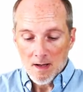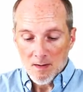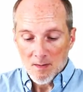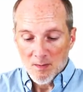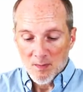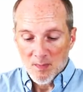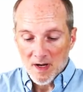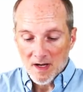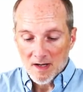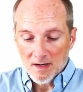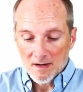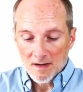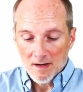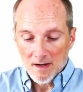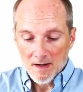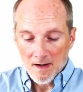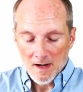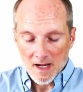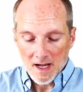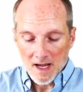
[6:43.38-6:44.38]
But
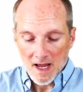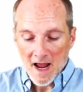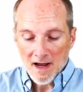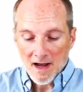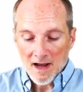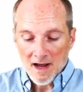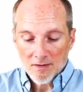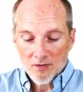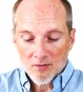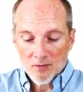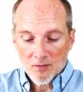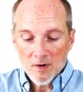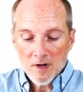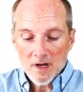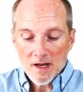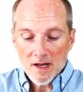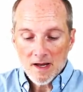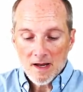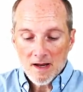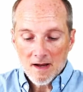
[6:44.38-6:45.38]
at
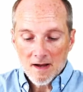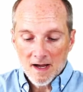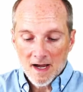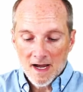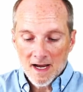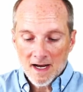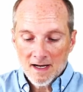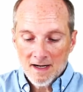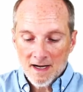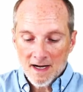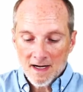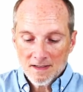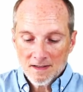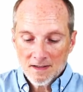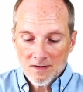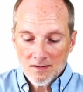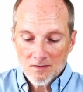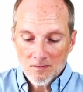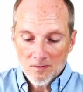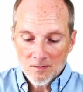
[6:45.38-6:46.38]
3, I can ask
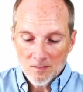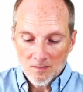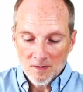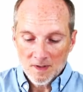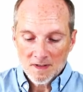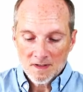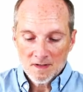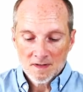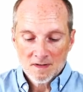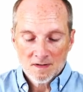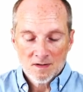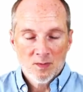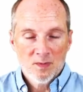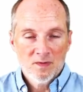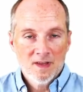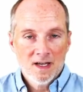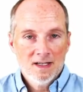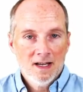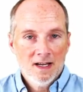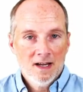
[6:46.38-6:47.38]
you, what's the slope of
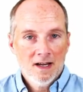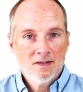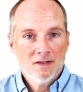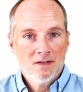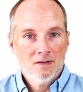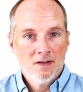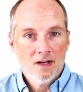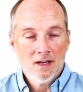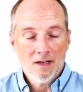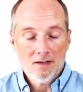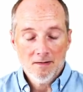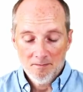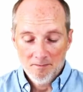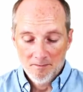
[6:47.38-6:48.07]
that tangent line?